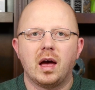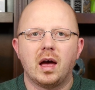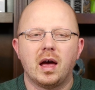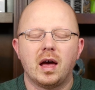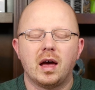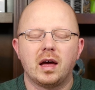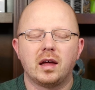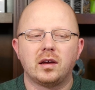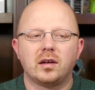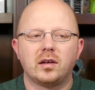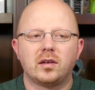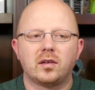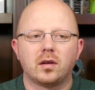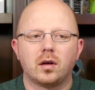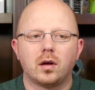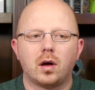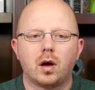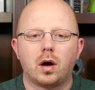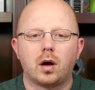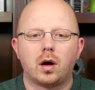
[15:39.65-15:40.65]
and
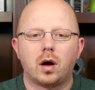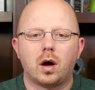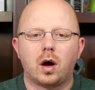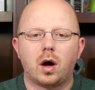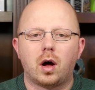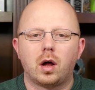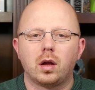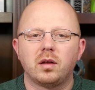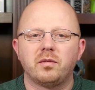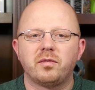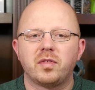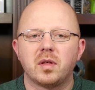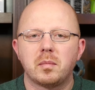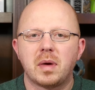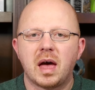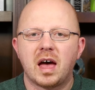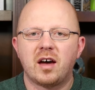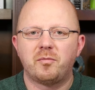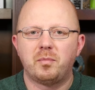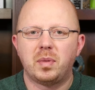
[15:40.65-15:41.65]
all of them
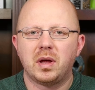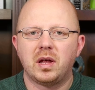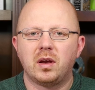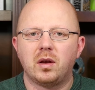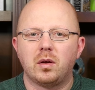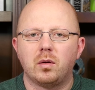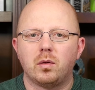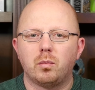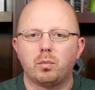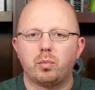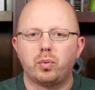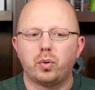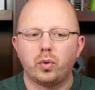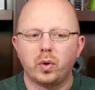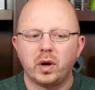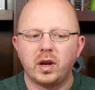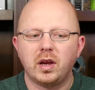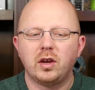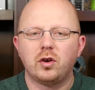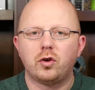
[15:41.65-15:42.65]
have been
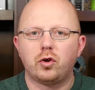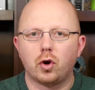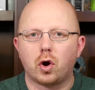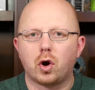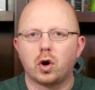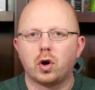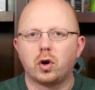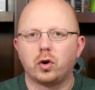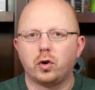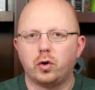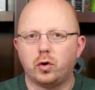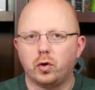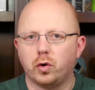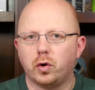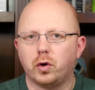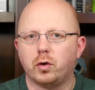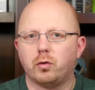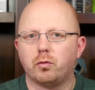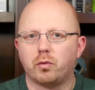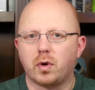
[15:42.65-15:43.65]
pretty darn
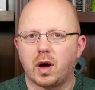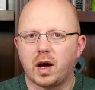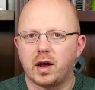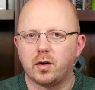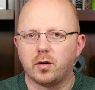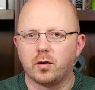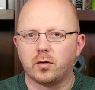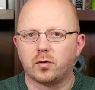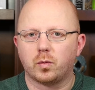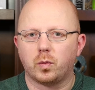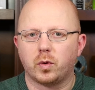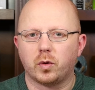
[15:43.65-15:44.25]
good writers,